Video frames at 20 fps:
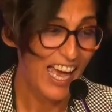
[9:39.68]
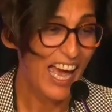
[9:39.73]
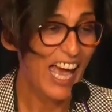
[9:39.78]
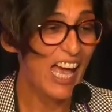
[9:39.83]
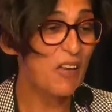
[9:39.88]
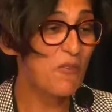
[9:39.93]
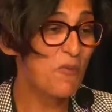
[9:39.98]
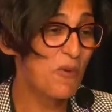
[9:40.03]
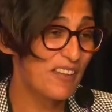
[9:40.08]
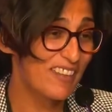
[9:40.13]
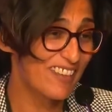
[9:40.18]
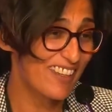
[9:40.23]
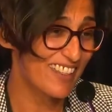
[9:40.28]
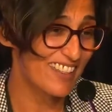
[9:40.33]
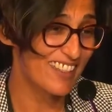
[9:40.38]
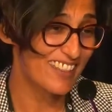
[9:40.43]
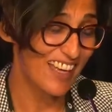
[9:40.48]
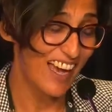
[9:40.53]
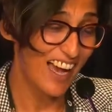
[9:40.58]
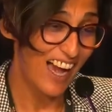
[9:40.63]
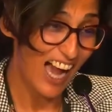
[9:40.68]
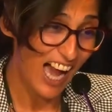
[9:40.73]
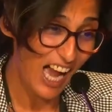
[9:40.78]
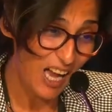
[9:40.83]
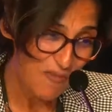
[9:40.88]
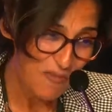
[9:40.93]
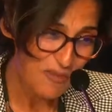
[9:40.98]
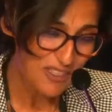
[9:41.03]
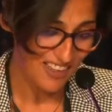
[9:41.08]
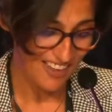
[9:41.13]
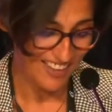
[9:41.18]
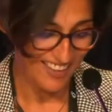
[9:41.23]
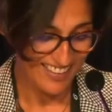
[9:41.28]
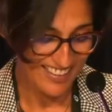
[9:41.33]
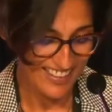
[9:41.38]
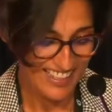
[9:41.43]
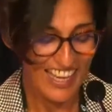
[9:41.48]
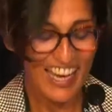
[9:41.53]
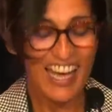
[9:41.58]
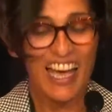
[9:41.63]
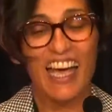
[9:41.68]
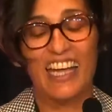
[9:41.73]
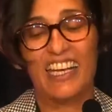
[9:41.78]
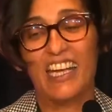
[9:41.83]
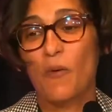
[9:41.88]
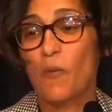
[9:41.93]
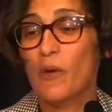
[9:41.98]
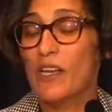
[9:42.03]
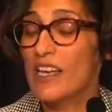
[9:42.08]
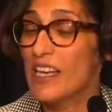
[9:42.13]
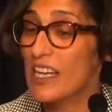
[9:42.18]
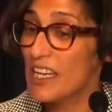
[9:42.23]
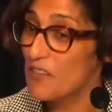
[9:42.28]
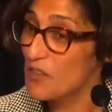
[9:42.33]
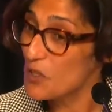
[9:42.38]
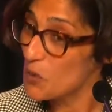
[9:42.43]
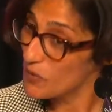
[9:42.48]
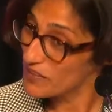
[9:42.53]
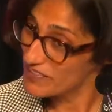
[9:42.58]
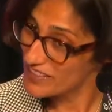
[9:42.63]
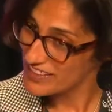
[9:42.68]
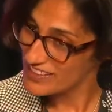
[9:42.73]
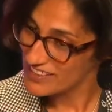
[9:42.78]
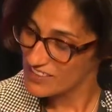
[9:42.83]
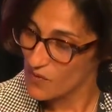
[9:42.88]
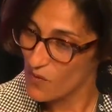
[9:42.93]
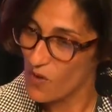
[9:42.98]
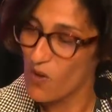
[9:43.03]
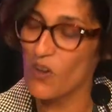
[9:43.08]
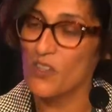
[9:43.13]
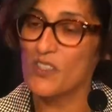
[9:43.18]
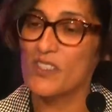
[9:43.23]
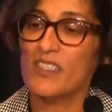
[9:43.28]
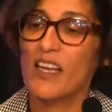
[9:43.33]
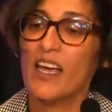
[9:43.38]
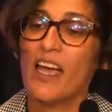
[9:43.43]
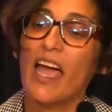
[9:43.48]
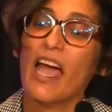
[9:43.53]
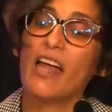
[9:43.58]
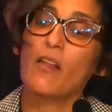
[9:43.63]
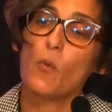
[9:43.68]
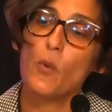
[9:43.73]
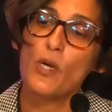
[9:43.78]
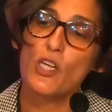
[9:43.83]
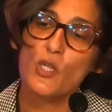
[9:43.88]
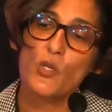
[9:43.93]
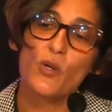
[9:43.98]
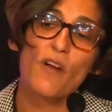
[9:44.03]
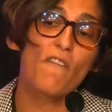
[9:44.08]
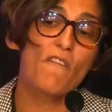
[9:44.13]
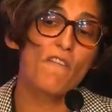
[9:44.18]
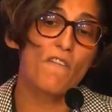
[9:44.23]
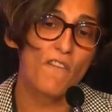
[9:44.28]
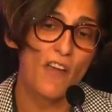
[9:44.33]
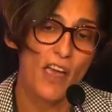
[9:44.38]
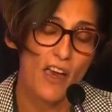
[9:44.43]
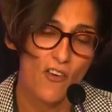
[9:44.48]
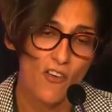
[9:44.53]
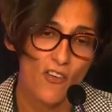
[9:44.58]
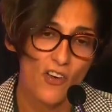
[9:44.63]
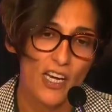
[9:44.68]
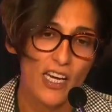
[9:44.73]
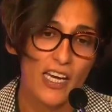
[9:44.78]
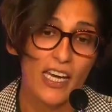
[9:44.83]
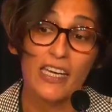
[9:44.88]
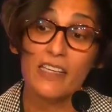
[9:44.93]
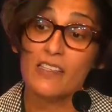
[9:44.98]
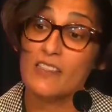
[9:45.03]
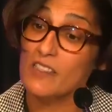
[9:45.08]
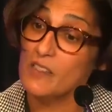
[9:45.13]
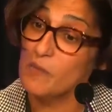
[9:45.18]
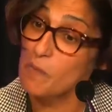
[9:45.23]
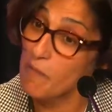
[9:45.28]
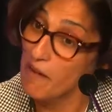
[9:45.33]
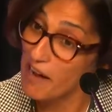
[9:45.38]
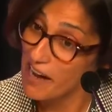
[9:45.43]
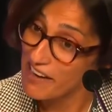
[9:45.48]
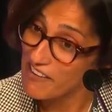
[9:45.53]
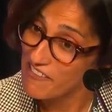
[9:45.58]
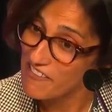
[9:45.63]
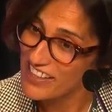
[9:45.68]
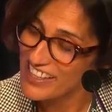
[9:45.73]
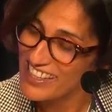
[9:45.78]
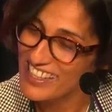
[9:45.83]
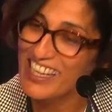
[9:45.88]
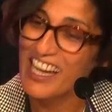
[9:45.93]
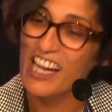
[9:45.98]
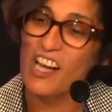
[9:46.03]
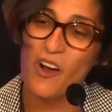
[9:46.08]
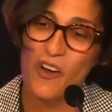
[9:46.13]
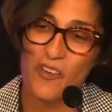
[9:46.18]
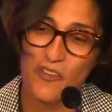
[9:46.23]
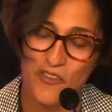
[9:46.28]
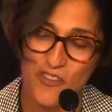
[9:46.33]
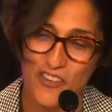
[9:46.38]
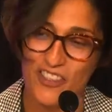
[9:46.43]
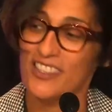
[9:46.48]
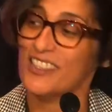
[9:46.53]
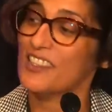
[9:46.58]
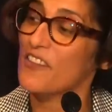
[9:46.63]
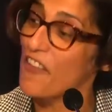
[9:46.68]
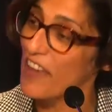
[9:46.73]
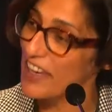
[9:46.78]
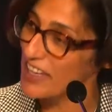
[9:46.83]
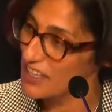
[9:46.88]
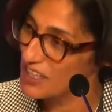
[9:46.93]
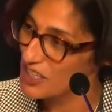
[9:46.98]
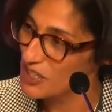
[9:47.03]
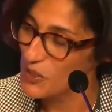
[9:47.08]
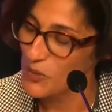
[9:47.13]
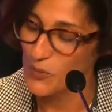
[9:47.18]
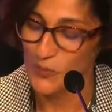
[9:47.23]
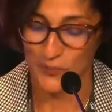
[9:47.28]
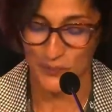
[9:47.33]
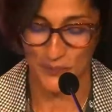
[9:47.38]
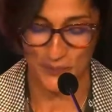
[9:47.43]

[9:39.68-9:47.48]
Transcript: And with this, I'm done, and I will leave you with these thoughts and wish you a very inspiring conference. Thank you.